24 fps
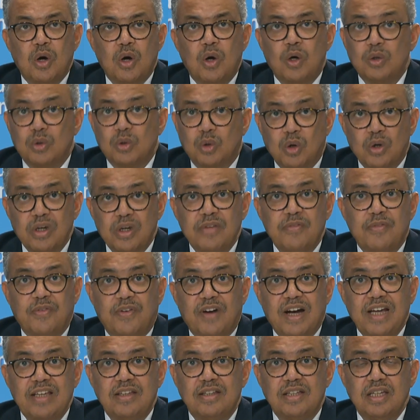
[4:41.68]
Ongoing
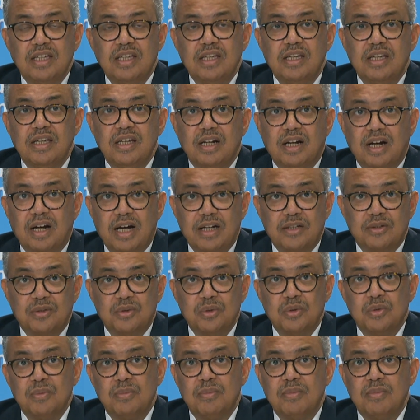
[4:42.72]
fighting in
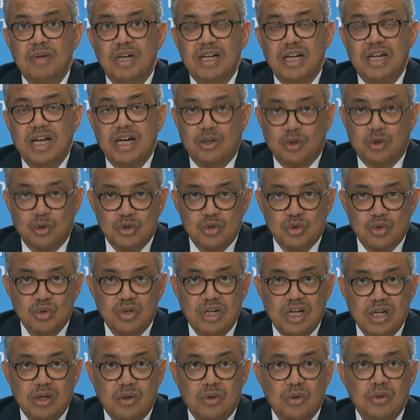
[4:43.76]
Khartoum and across
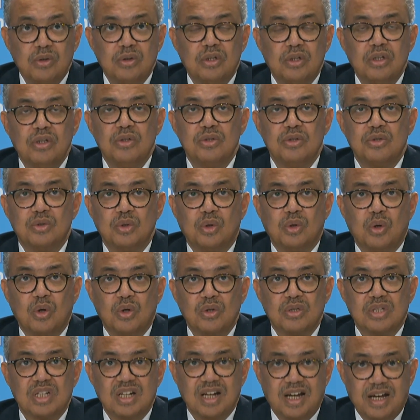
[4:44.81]
Sudan continues to
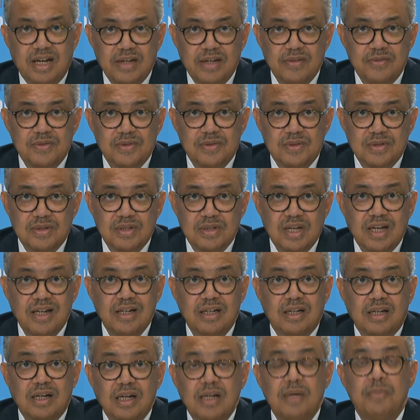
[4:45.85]
cost lives
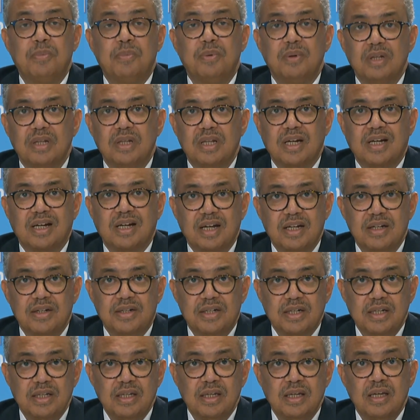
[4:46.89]
and cripple the
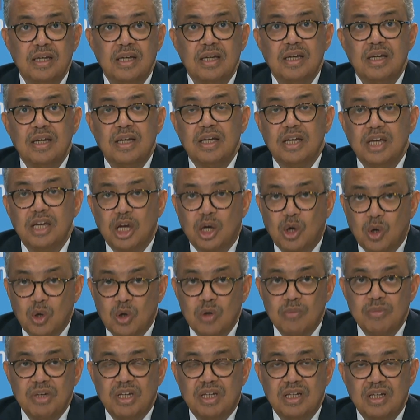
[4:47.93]
country
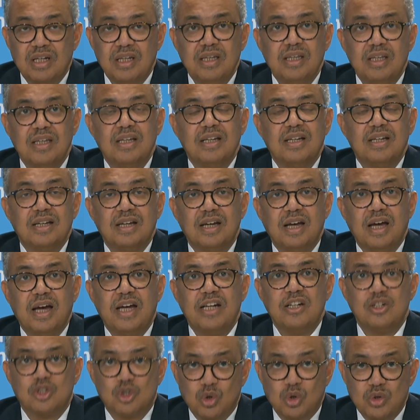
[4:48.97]
economically
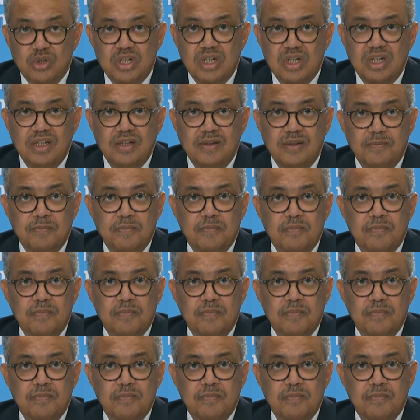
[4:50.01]
and socially.